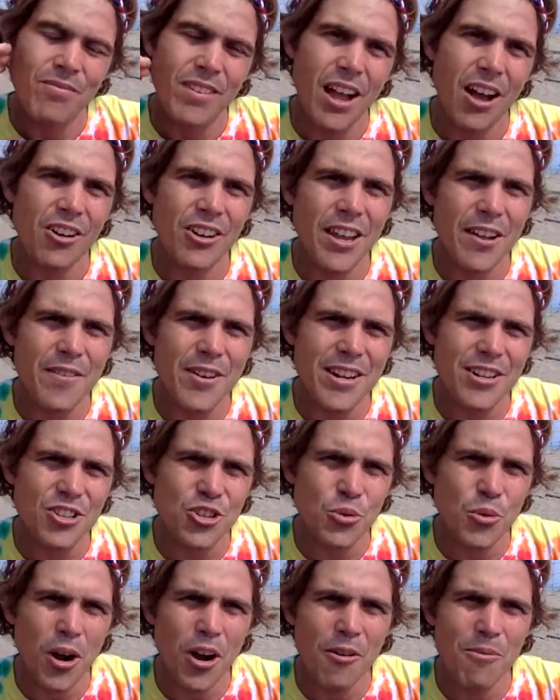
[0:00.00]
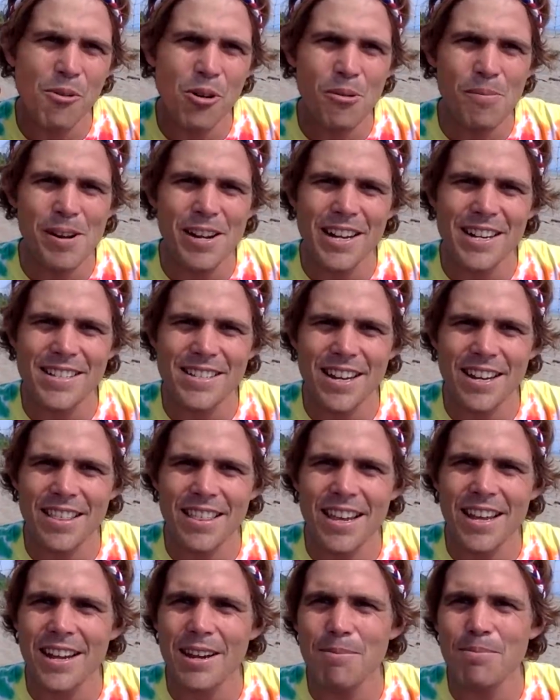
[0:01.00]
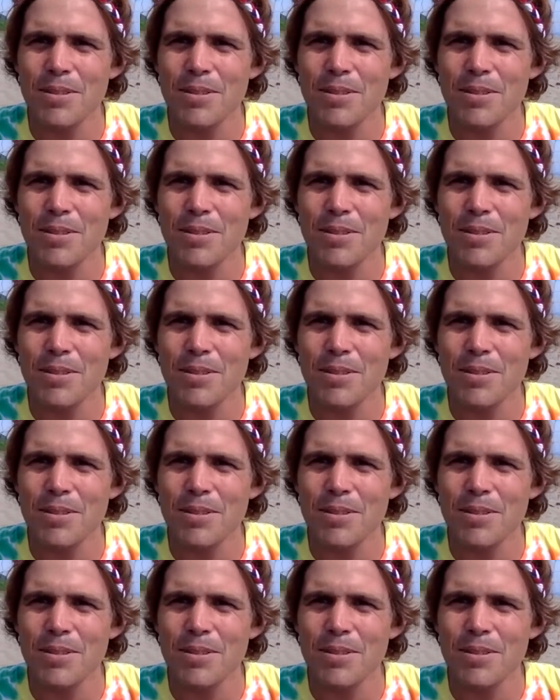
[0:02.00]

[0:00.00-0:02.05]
I'll give it 12 more minutes, I think.